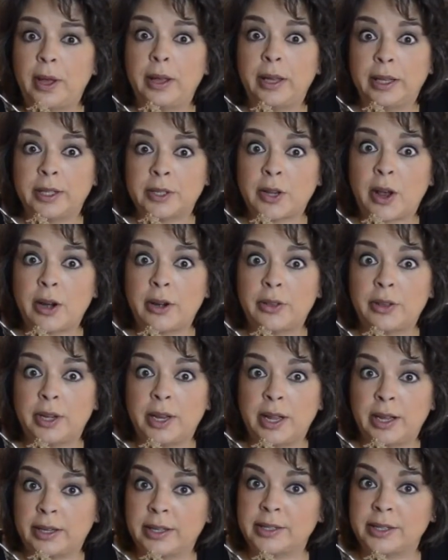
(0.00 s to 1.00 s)
It's hotter than
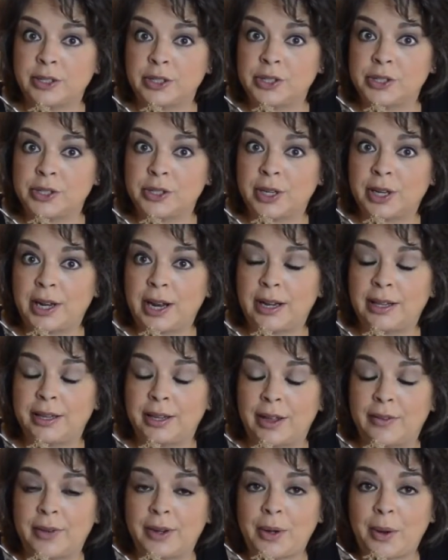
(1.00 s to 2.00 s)
heck because I just took it out of
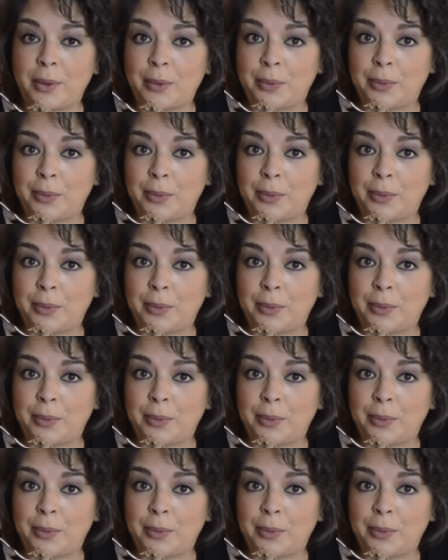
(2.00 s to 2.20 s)
the oven.